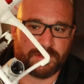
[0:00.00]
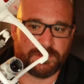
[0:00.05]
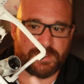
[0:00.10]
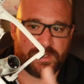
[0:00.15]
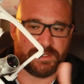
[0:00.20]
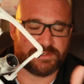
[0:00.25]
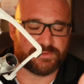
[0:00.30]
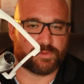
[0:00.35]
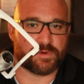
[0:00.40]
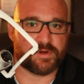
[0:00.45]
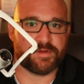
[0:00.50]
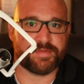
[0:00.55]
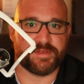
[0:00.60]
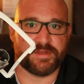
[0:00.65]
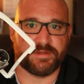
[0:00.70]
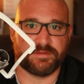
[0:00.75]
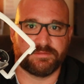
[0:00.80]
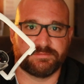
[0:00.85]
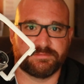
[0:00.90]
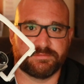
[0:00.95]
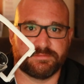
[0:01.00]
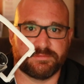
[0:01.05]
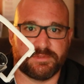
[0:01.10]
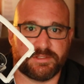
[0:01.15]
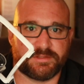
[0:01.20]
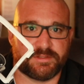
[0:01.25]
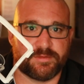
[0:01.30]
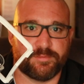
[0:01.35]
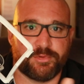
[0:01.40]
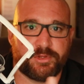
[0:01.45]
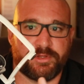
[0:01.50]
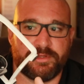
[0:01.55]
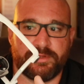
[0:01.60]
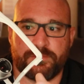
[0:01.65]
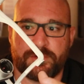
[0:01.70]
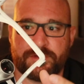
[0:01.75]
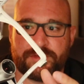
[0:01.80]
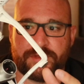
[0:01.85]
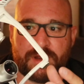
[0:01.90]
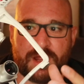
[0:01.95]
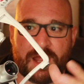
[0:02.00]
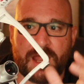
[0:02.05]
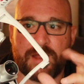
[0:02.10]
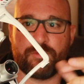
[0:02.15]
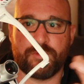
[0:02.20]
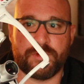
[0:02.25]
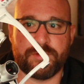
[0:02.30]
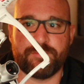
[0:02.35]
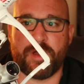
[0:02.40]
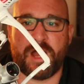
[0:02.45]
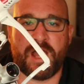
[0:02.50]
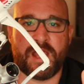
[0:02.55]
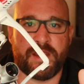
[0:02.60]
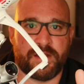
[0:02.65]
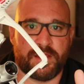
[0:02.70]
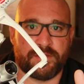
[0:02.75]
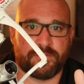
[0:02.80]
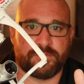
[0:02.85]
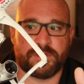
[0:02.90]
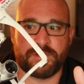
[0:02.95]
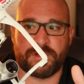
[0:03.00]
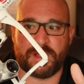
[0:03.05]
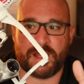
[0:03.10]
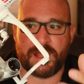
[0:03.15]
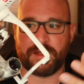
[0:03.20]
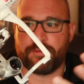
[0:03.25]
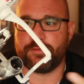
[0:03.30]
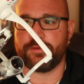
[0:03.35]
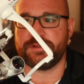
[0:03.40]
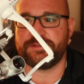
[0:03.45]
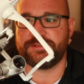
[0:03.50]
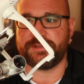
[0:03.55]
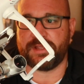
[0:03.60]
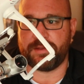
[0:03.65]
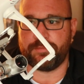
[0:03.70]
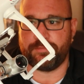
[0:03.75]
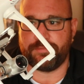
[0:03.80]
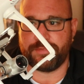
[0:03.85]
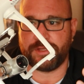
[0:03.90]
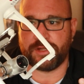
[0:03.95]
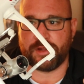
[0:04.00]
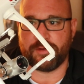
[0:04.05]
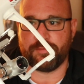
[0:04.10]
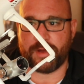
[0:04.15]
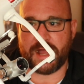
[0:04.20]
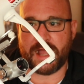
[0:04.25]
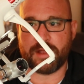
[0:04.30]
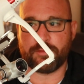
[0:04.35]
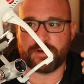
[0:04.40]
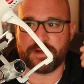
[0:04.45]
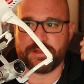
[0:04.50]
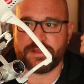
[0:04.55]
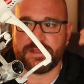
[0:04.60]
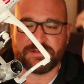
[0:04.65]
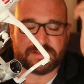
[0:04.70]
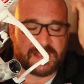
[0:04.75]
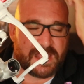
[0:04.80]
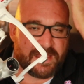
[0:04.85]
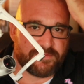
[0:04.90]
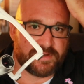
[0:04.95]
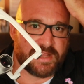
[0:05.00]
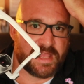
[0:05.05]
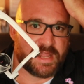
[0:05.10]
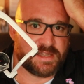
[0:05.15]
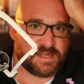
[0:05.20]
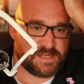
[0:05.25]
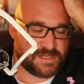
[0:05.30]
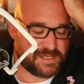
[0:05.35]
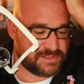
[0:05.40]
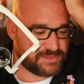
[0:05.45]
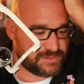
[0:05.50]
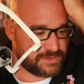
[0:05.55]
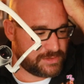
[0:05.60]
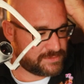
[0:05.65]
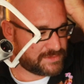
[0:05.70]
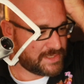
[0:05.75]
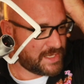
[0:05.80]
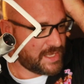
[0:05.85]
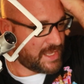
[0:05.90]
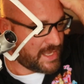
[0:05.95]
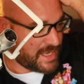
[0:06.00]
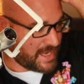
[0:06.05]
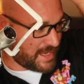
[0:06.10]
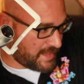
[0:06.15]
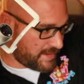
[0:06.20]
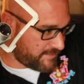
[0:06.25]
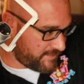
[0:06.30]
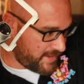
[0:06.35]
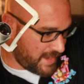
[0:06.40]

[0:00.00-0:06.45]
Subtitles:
it's worth it. It's completely worth it. I would buy another one. I would say, you know, buy one of these. I haven't had any issues, and I've